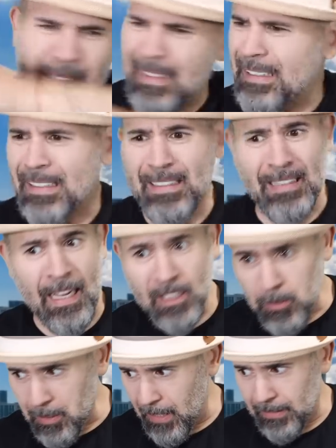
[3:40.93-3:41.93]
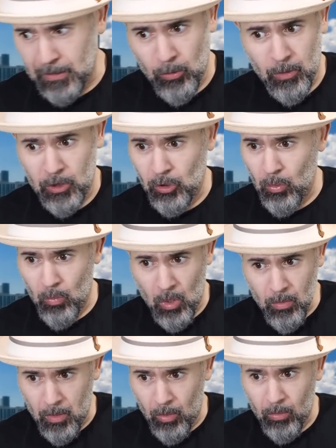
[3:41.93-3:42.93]
This does not smell like the original
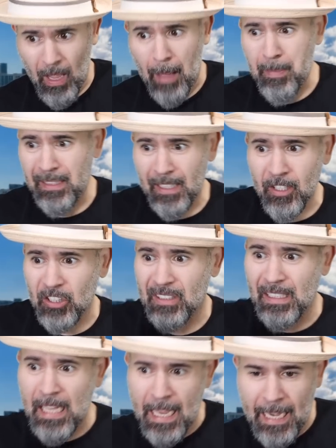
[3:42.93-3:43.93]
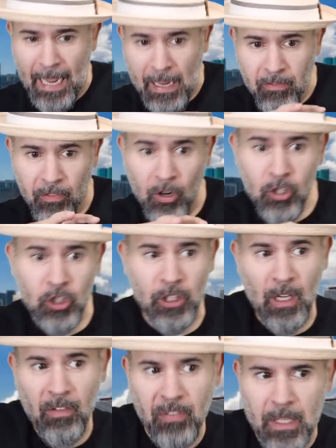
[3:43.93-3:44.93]
Uomo. I mean, there's DNA
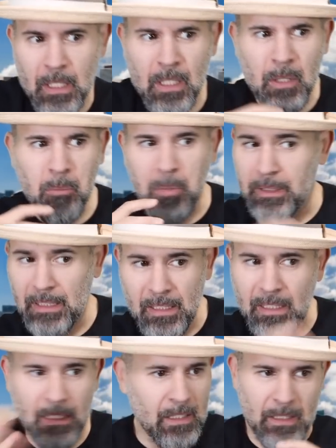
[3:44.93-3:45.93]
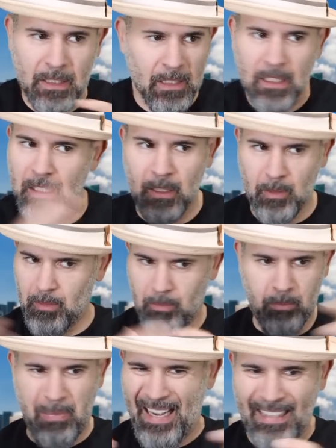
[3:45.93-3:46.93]
version of it, but this is
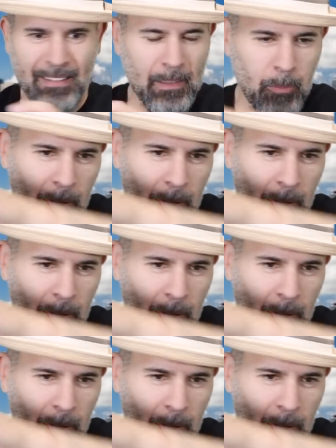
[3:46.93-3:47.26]
blended